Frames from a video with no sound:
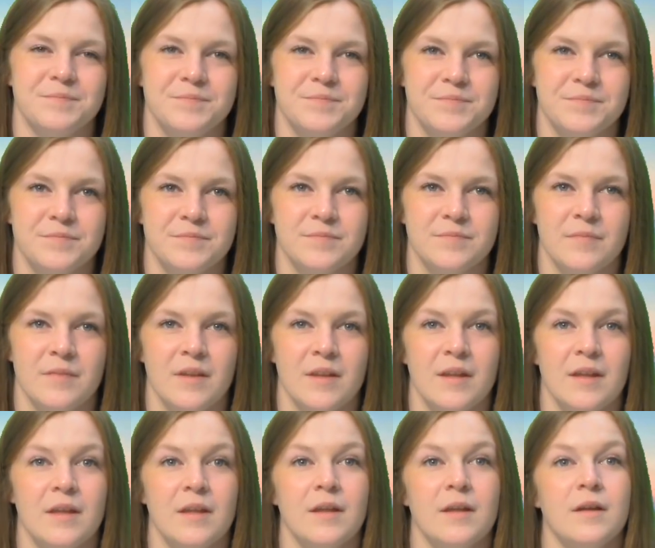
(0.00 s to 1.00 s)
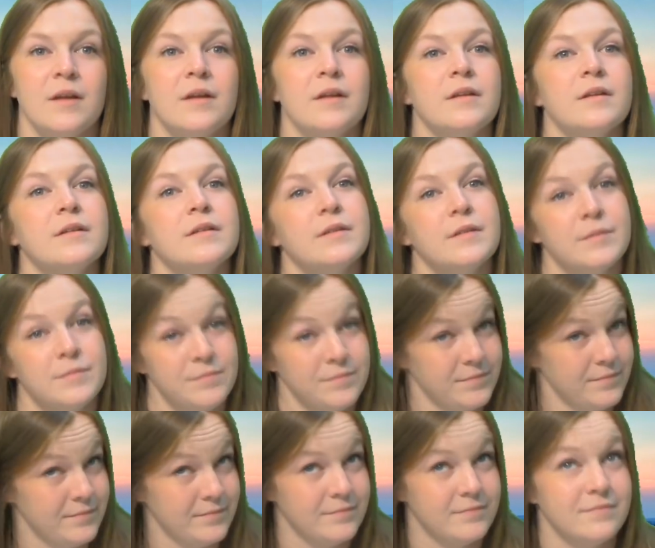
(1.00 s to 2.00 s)

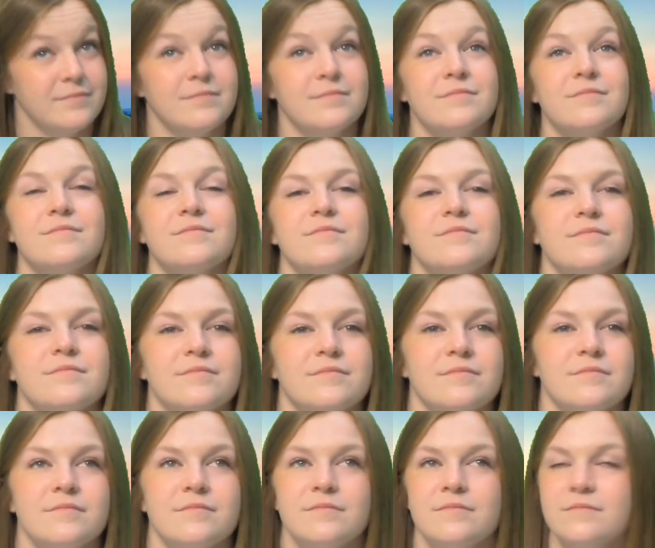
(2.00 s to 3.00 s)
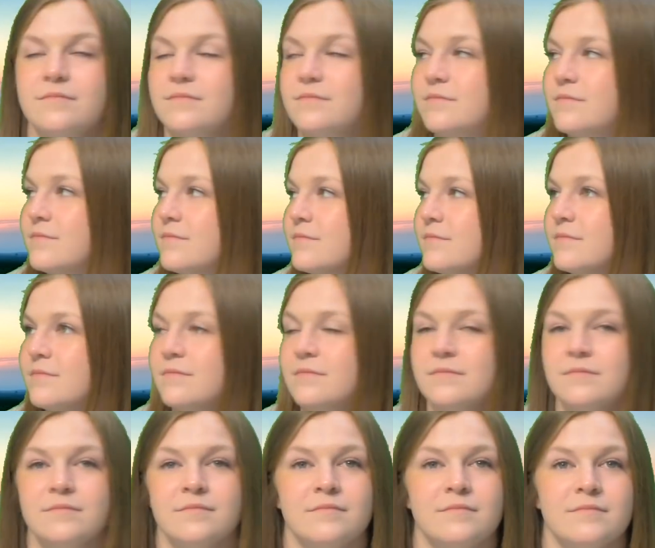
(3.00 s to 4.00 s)

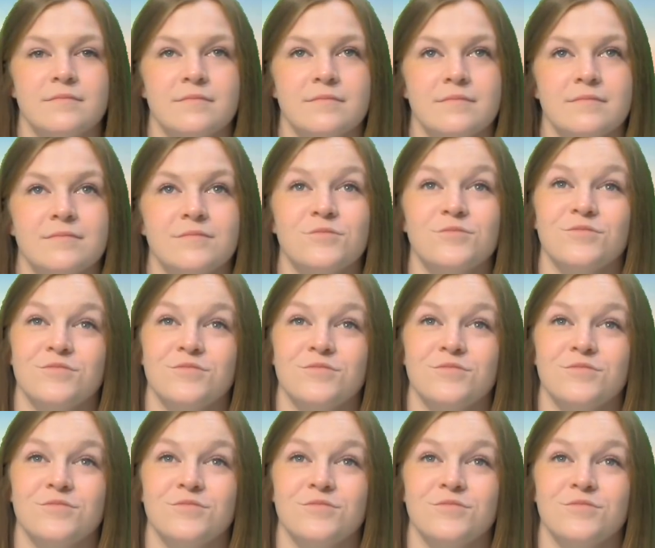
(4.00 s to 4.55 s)
(not speaking)